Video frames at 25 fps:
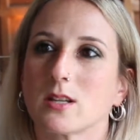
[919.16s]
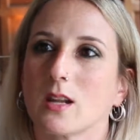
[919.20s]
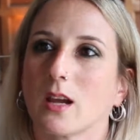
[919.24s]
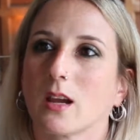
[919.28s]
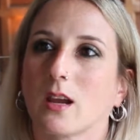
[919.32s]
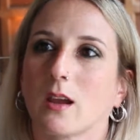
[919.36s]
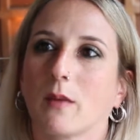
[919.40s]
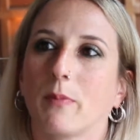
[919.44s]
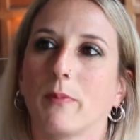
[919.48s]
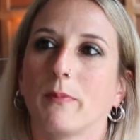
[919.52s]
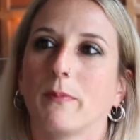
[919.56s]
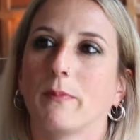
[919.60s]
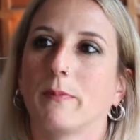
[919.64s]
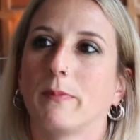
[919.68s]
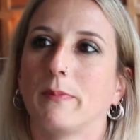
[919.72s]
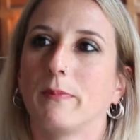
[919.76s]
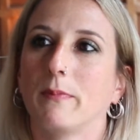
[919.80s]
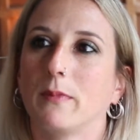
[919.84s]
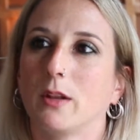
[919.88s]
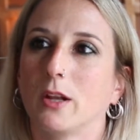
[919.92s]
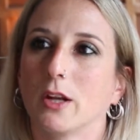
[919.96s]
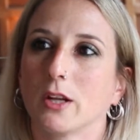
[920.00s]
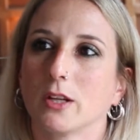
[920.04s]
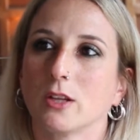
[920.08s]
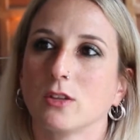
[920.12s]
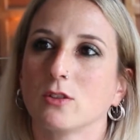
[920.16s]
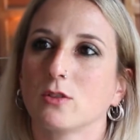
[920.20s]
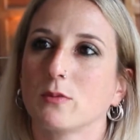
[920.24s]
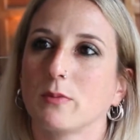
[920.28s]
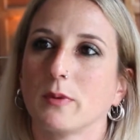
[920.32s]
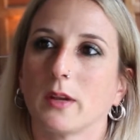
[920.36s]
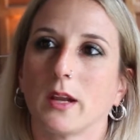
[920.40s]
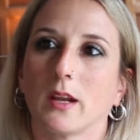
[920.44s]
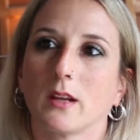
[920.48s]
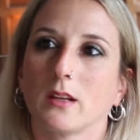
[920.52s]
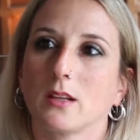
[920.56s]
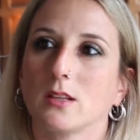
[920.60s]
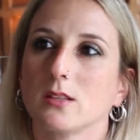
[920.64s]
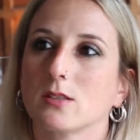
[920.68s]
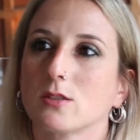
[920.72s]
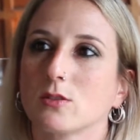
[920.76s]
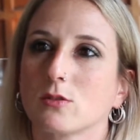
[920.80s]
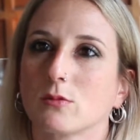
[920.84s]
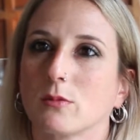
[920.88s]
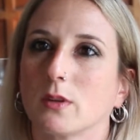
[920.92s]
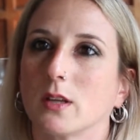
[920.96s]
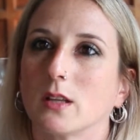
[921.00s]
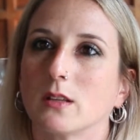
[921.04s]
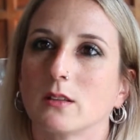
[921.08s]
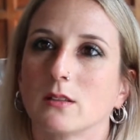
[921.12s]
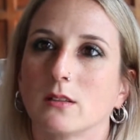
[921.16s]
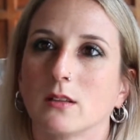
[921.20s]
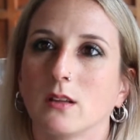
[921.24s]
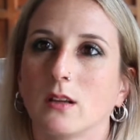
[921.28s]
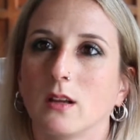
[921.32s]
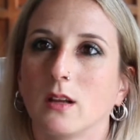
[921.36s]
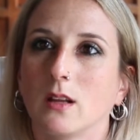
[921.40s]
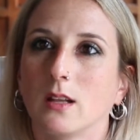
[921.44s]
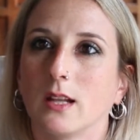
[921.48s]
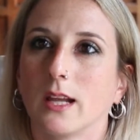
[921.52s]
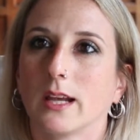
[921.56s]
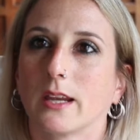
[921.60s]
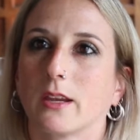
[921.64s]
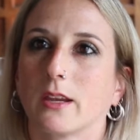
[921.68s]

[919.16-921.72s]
like learning to play an instrument. Like